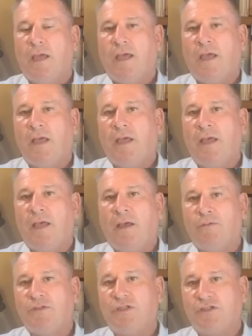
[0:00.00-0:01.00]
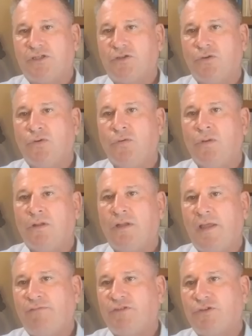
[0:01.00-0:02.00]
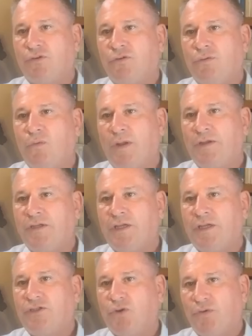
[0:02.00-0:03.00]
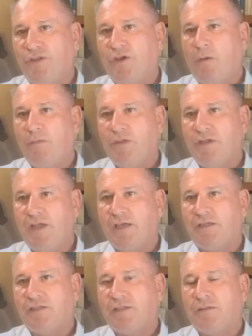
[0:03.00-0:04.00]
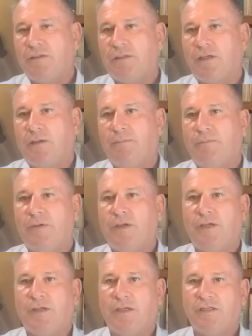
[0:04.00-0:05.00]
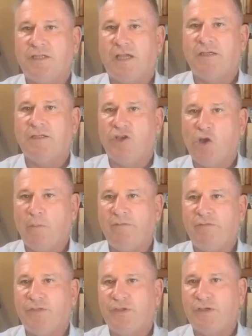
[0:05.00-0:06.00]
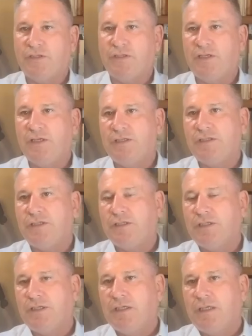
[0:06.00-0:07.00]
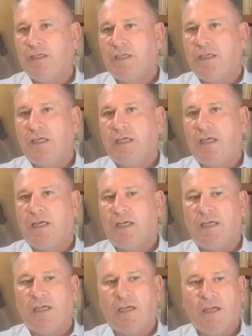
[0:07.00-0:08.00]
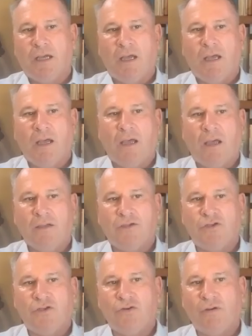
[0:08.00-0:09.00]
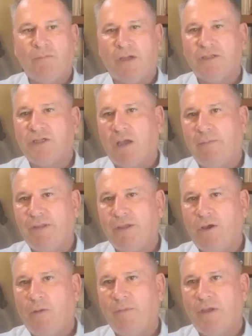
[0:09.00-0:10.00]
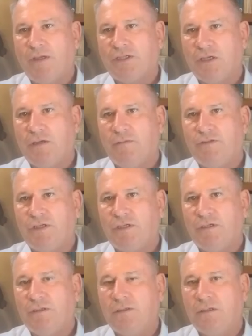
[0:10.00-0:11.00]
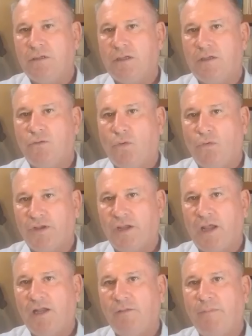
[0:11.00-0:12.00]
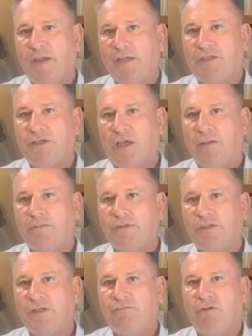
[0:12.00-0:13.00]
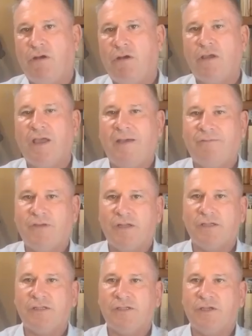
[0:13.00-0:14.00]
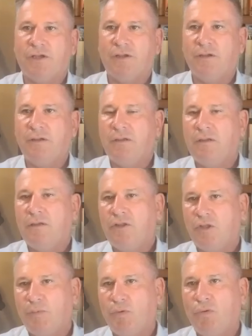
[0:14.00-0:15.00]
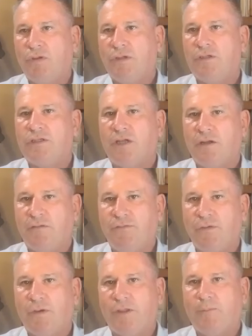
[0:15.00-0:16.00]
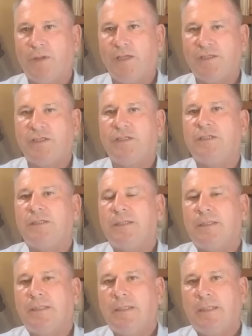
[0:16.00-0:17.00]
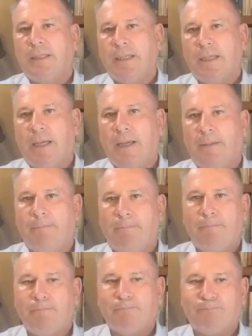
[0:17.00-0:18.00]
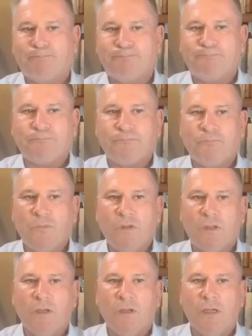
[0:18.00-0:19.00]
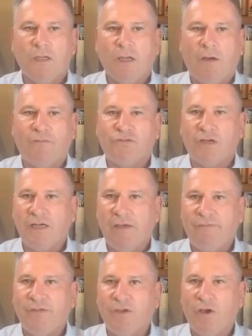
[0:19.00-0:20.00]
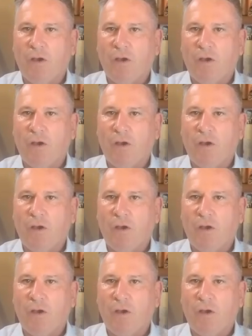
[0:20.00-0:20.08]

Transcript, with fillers: uh, I was at school, left school one day, joined the Army the next, um, and I stayed in the Army for thirty years. Uh, during my time in the Army, I served in Northern Ireland many times, Iraq, Afghanistan, the Balkans, and a few other places. Um, After I left the